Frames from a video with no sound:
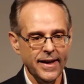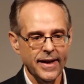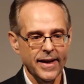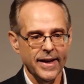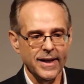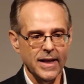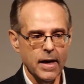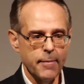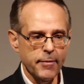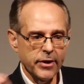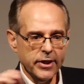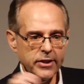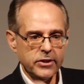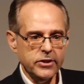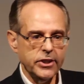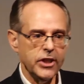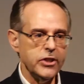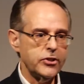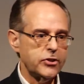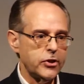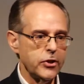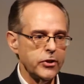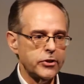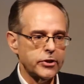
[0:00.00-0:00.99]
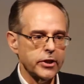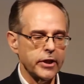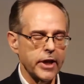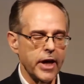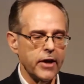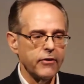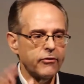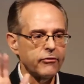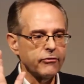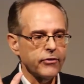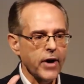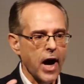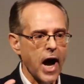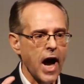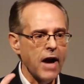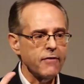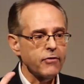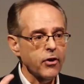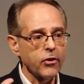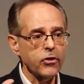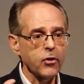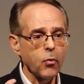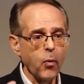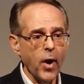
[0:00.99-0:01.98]
And I'm going to teach you today 5
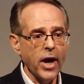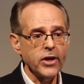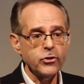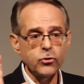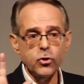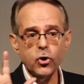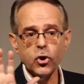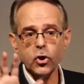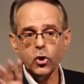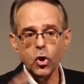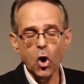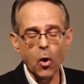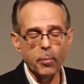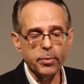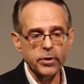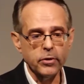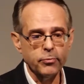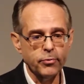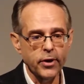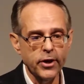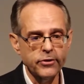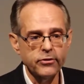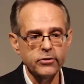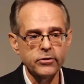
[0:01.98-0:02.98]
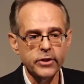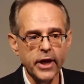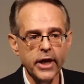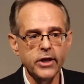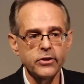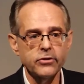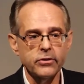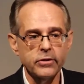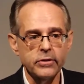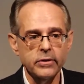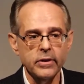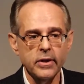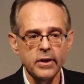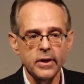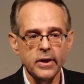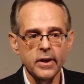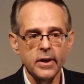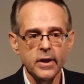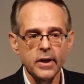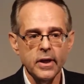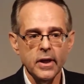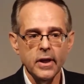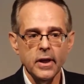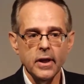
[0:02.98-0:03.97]
other ways you can open a presentation.
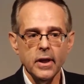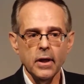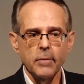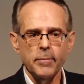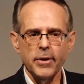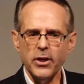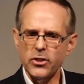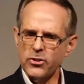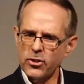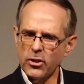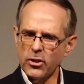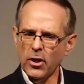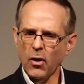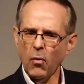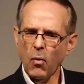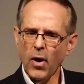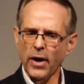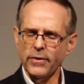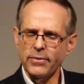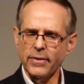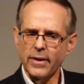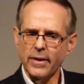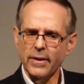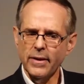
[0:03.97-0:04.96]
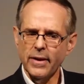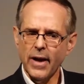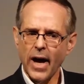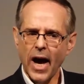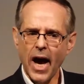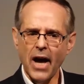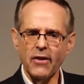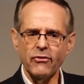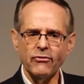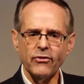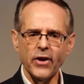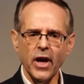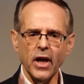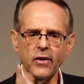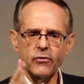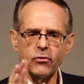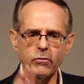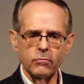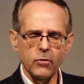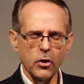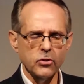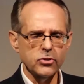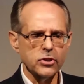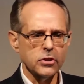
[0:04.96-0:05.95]
Because you know what? I find for
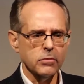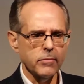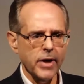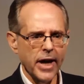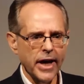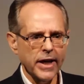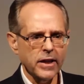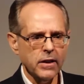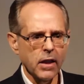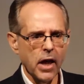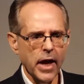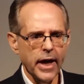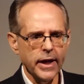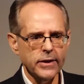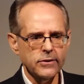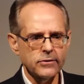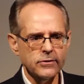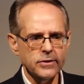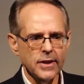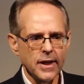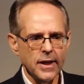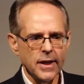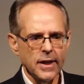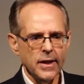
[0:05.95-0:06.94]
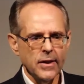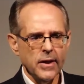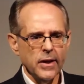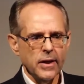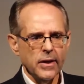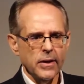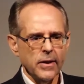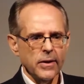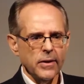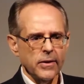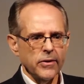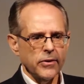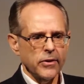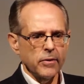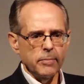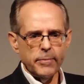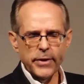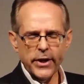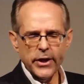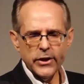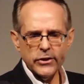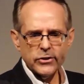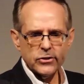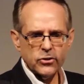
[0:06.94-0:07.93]
most of my clients, the
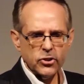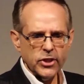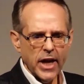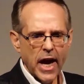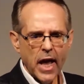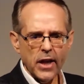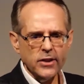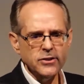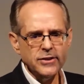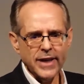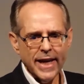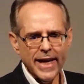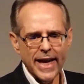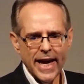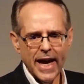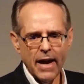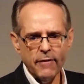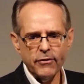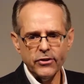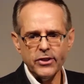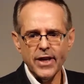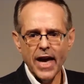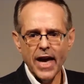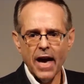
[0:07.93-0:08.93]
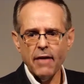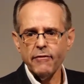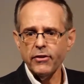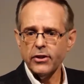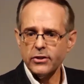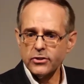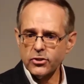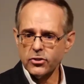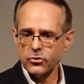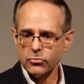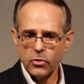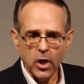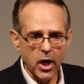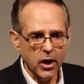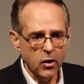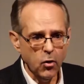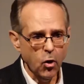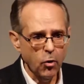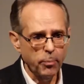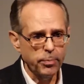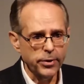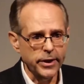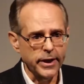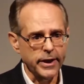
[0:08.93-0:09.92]
biggest challenge they have is having a strong
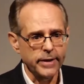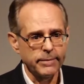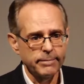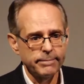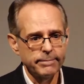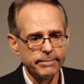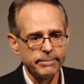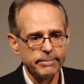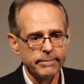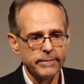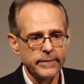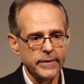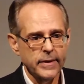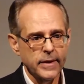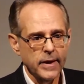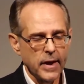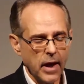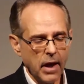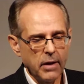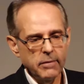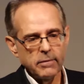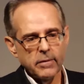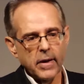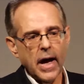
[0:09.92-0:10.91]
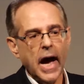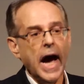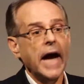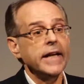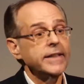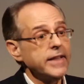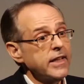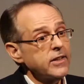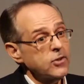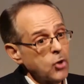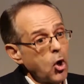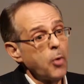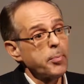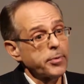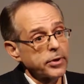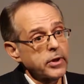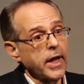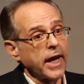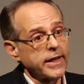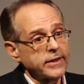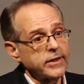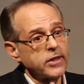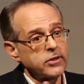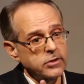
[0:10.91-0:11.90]
opening. I didn't open
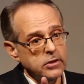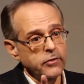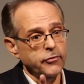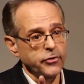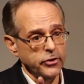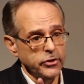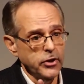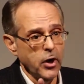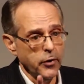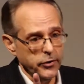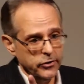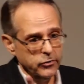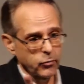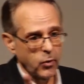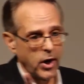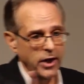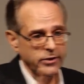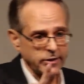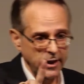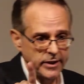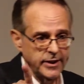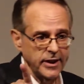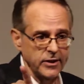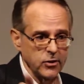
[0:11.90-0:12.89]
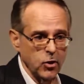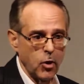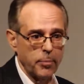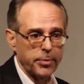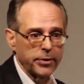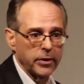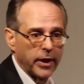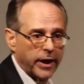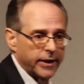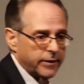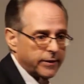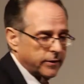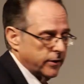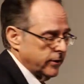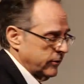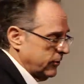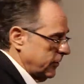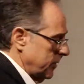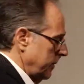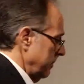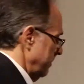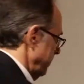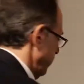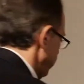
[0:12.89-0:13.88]
like this, if you notice. Watch, I didn't open like this.